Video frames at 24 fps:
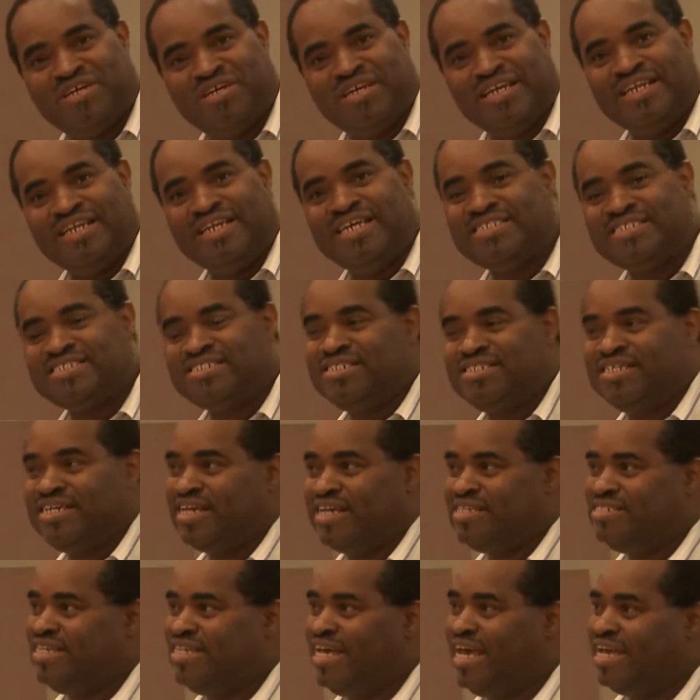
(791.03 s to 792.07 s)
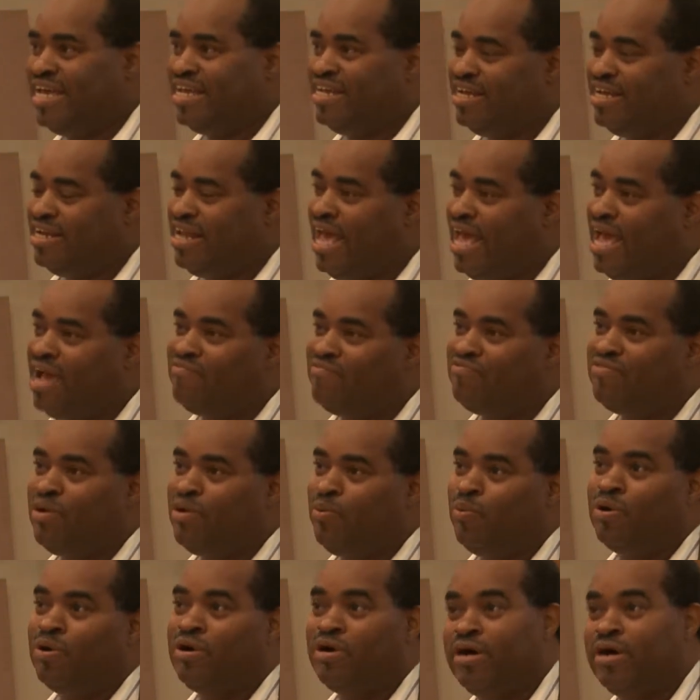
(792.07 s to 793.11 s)
listening and taking in every
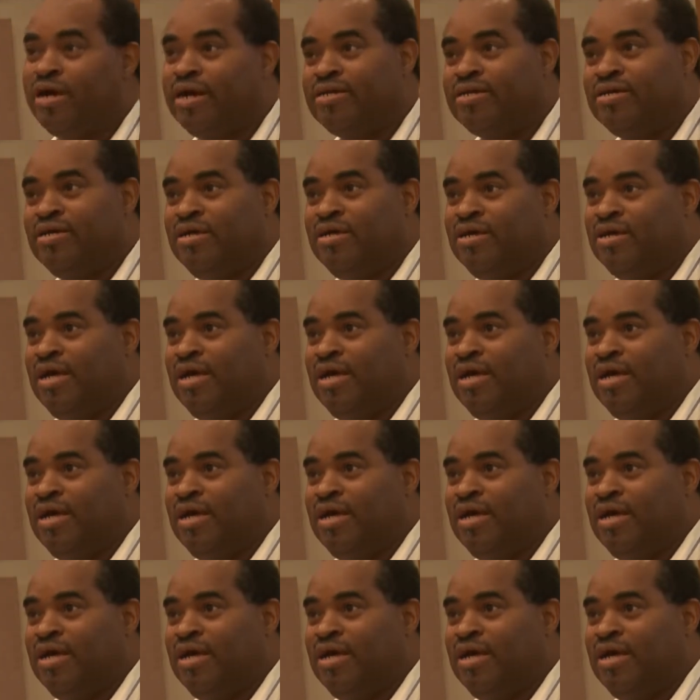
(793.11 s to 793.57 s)
word